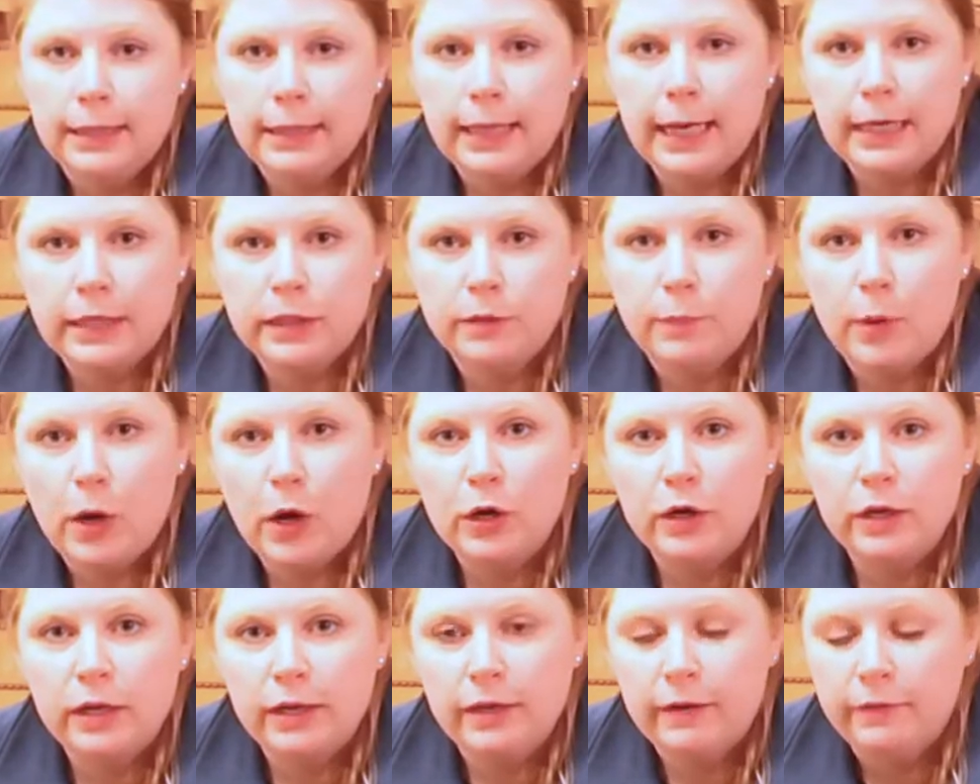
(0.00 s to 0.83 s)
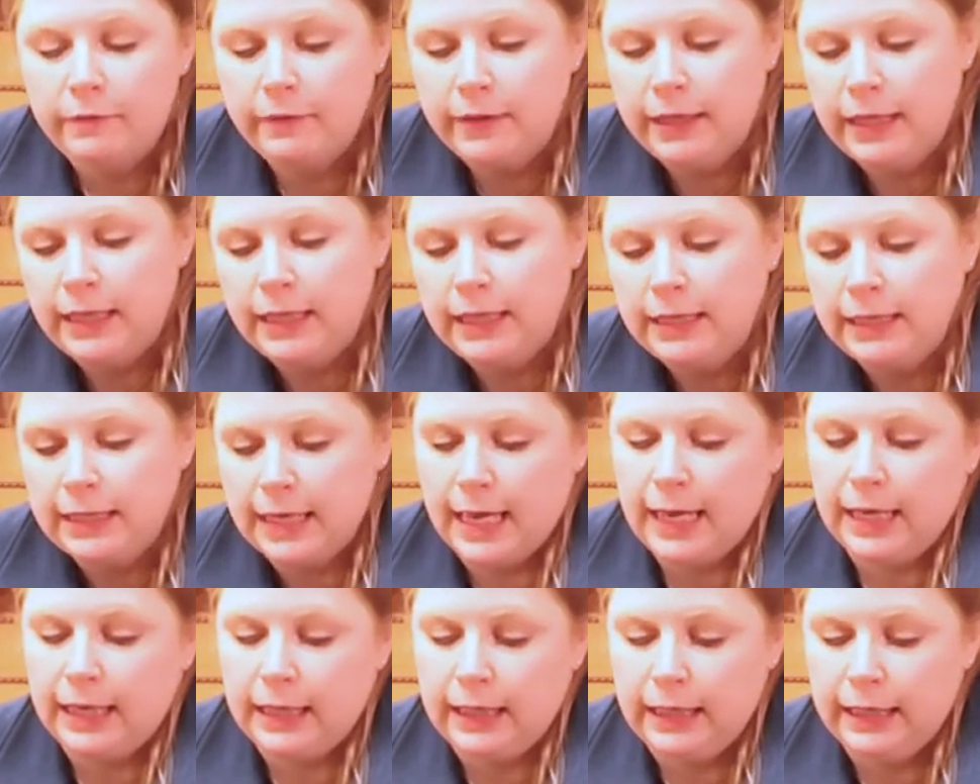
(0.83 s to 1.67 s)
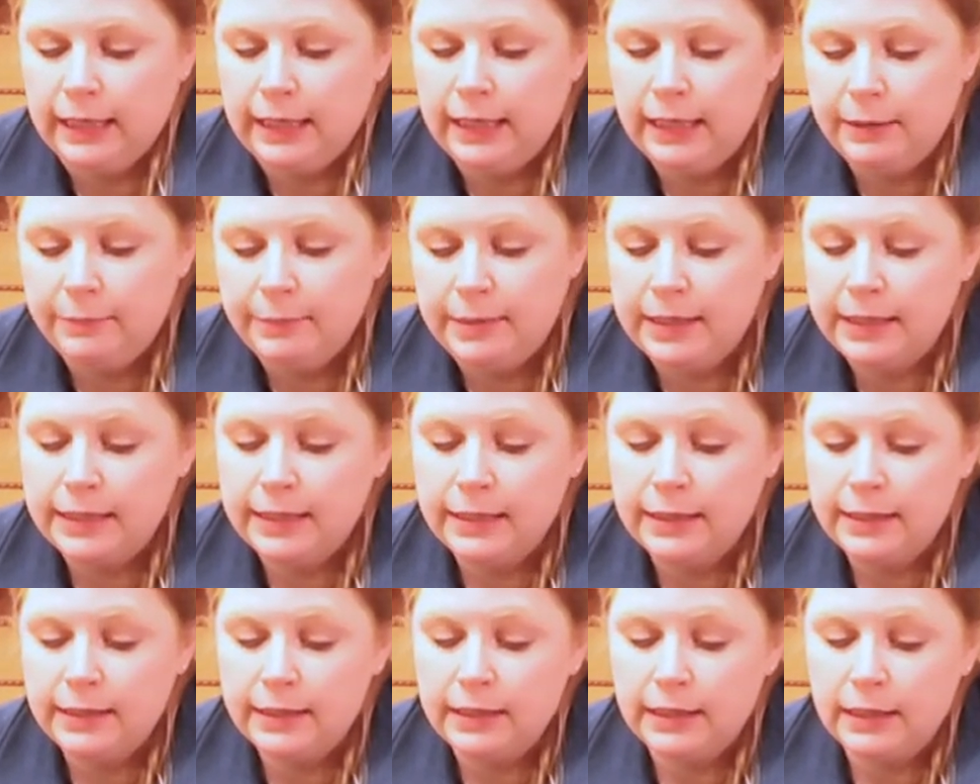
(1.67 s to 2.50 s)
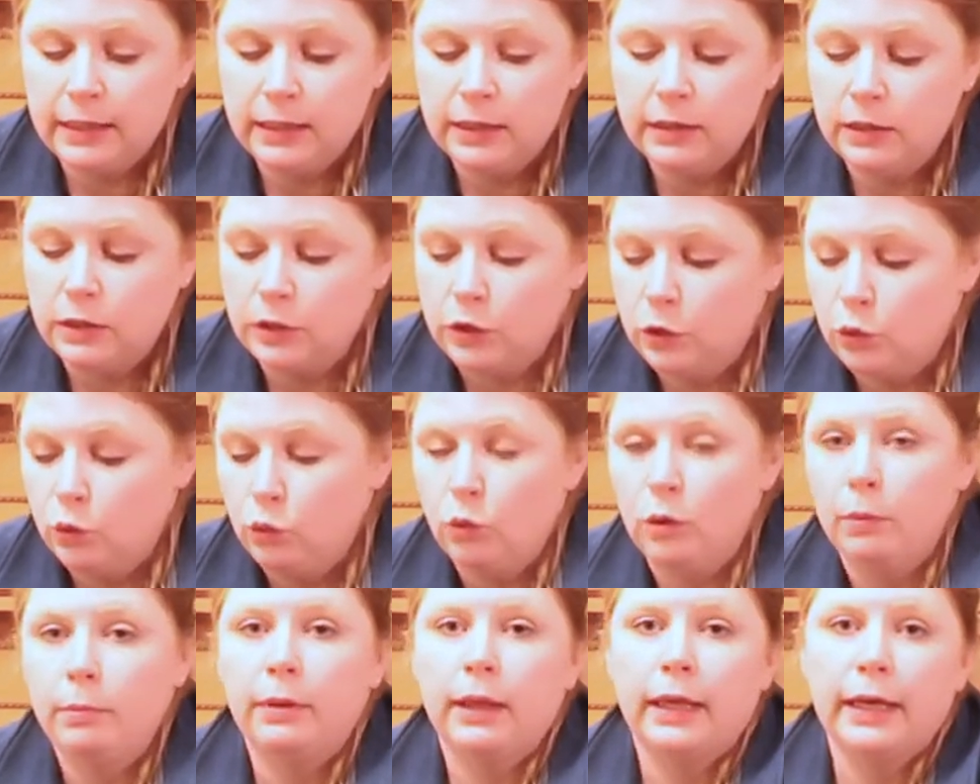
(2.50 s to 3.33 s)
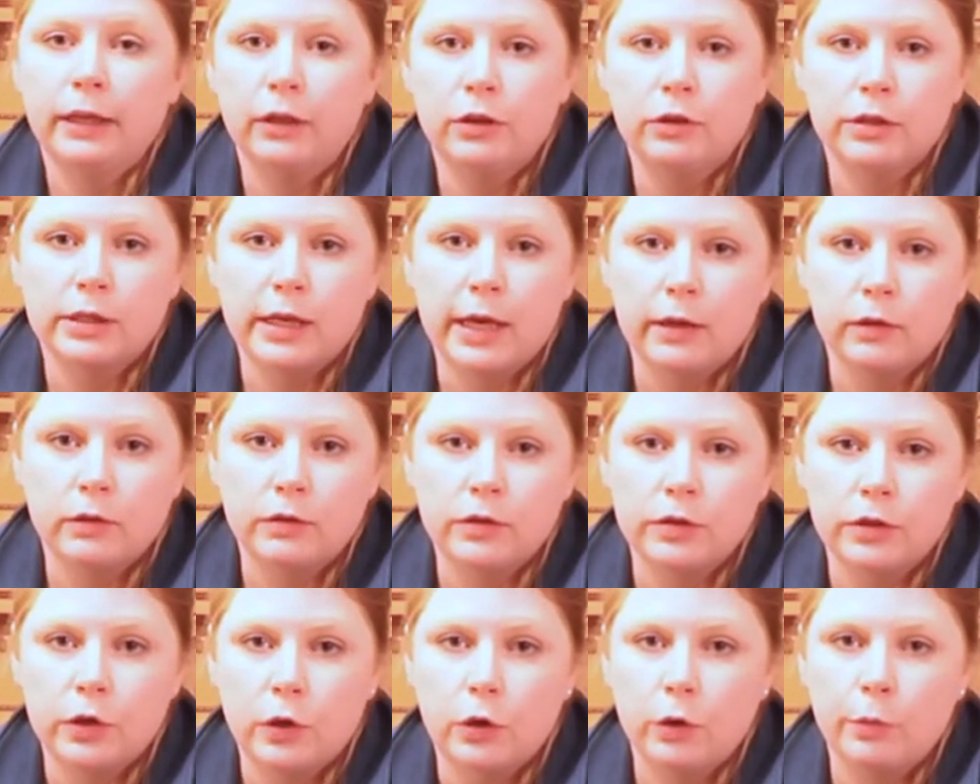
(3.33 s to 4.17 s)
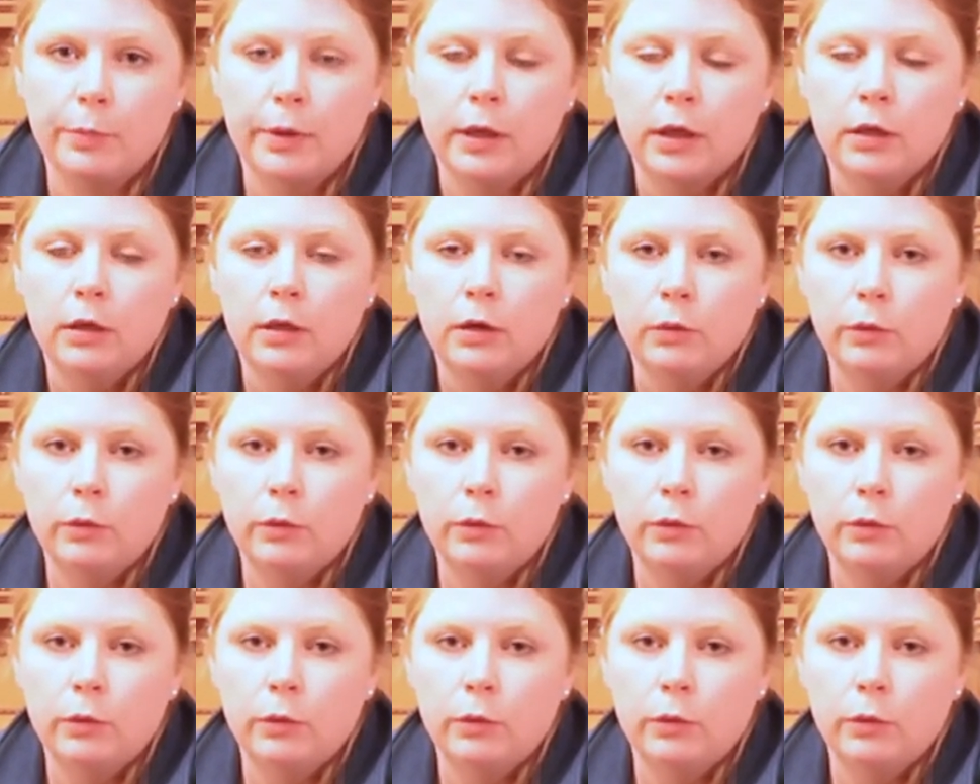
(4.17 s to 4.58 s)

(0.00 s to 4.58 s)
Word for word: Next part of the tack cleaning business is to apply your saddle soap,